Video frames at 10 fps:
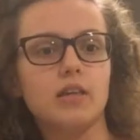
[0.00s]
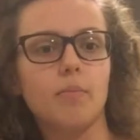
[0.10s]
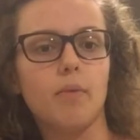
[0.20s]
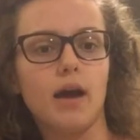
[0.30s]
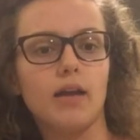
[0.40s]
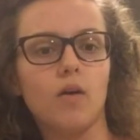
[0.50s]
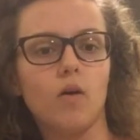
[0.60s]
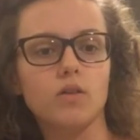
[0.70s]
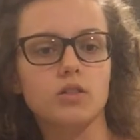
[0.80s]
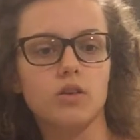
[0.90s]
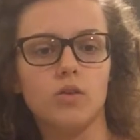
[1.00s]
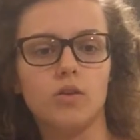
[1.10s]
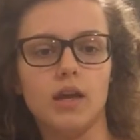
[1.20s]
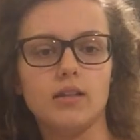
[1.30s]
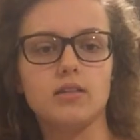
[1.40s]
is I might
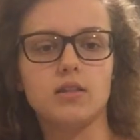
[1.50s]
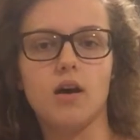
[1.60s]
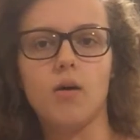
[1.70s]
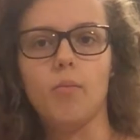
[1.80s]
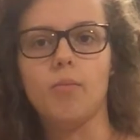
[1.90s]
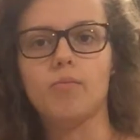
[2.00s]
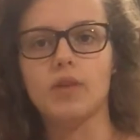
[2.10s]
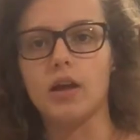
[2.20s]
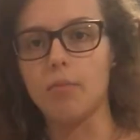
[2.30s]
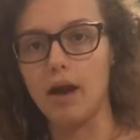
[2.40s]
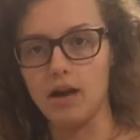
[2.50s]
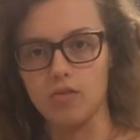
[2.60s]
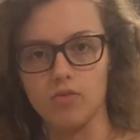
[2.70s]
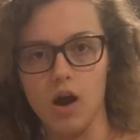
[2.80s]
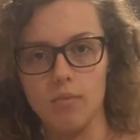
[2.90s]
also get some, like a pack
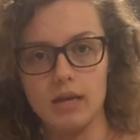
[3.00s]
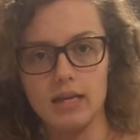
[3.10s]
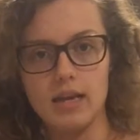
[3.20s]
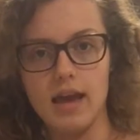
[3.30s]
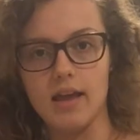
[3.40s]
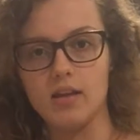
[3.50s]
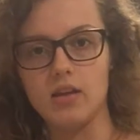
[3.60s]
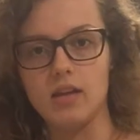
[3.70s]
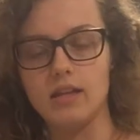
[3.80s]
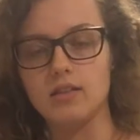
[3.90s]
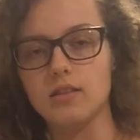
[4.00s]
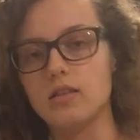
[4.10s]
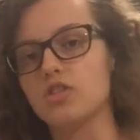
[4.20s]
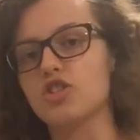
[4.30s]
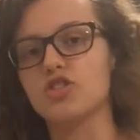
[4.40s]
of ramen and
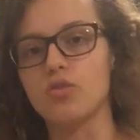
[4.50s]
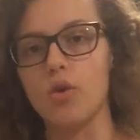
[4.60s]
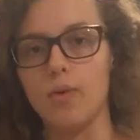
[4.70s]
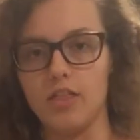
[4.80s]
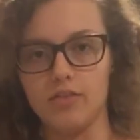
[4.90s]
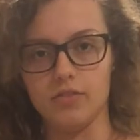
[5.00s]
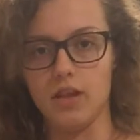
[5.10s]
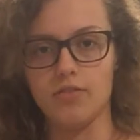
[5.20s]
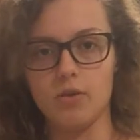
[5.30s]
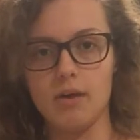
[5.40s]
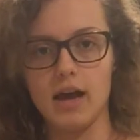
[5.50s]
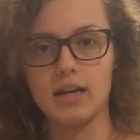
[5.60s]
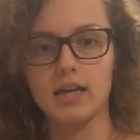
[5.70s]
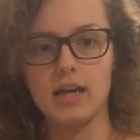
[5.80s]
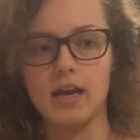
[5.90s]
just throw away the flavor
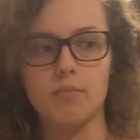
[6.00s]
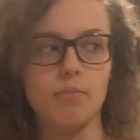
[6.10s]
packet